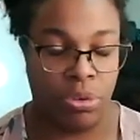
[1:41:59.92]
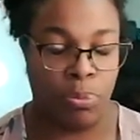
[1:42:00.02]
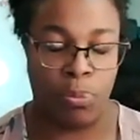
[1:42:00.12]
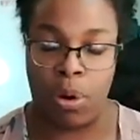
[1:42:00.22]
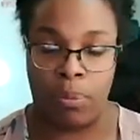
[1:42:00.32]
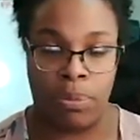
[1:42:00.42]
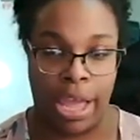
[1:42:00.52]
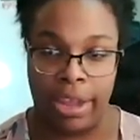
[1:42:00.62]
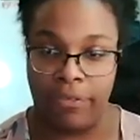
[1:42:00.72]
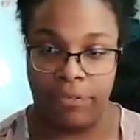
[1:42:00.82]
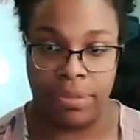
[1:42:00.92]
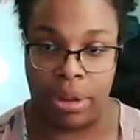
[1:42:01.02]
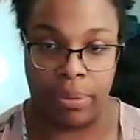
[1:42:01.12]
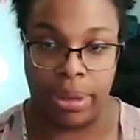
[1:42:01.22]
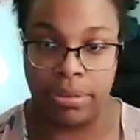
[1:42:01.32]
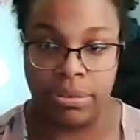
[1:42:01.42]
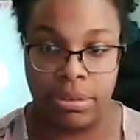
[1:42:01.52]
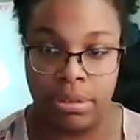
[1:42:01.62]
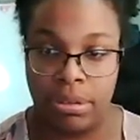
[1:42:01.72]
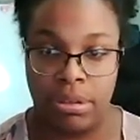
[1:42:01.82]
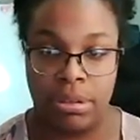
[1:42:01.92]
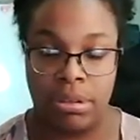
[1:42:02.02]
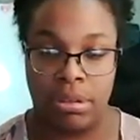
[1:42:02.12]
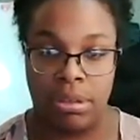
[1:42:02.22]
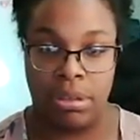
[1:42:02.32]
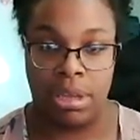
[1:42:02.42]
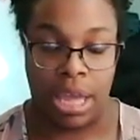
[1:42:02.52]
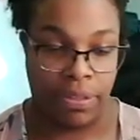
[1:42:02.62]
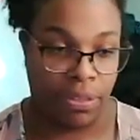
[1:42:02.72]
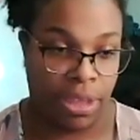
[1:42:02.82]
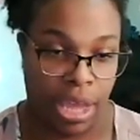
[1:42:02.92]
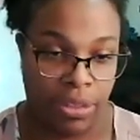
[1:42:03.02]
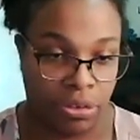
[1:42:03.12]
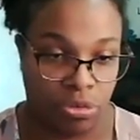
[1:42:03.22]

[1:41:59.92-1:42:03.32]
lukewarm life there is. And then the other